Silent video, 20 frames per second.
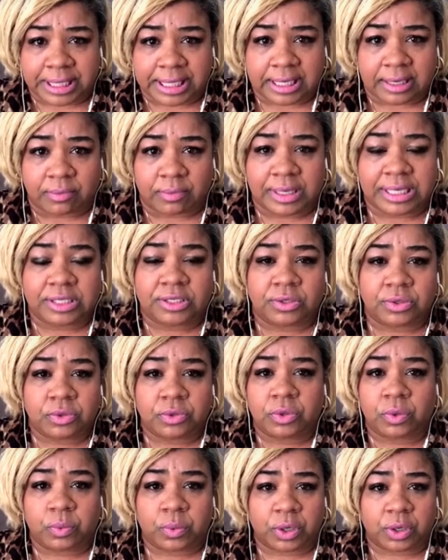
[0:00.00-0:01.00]
We do the
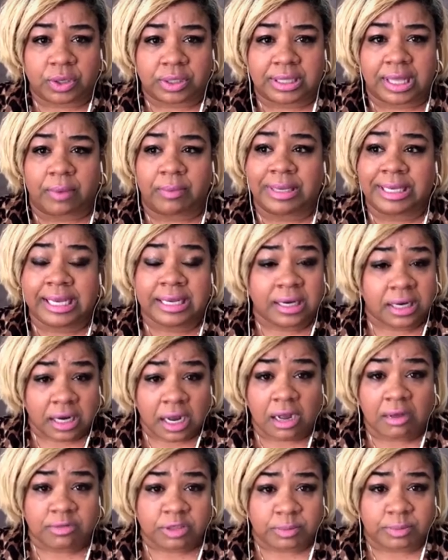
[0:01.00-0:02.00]
work that we get
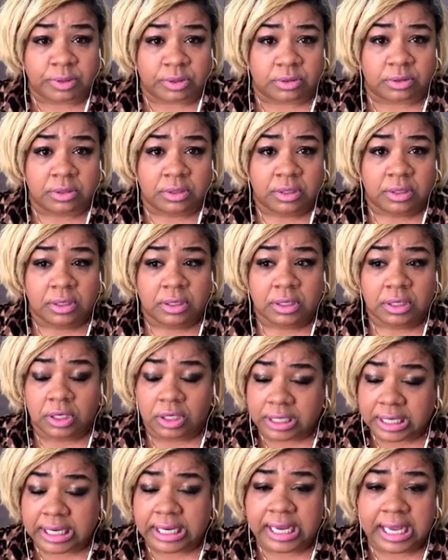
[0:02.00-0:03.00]
uncomfortable
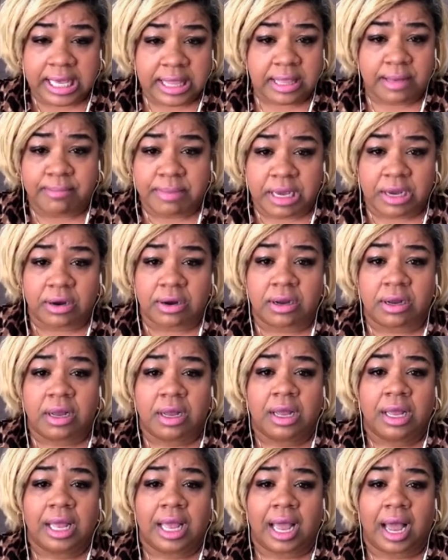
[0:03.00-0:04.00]
looking in the mirror,
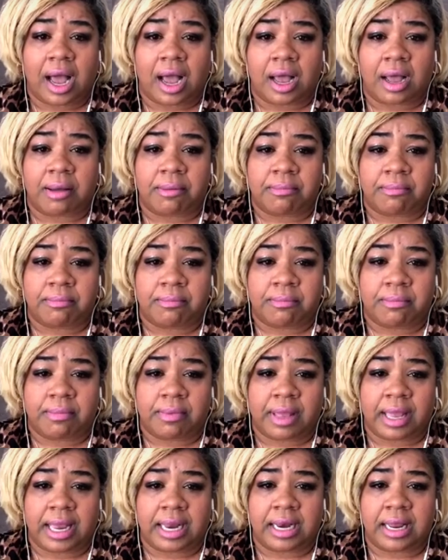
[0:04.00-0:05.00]
um,
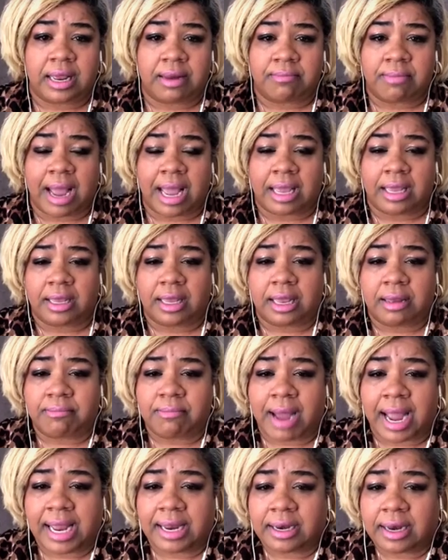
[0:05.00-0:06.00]
and it might it
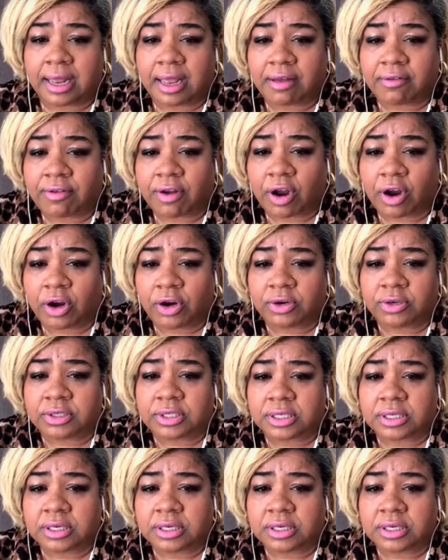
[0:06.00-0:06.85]
might have hurt.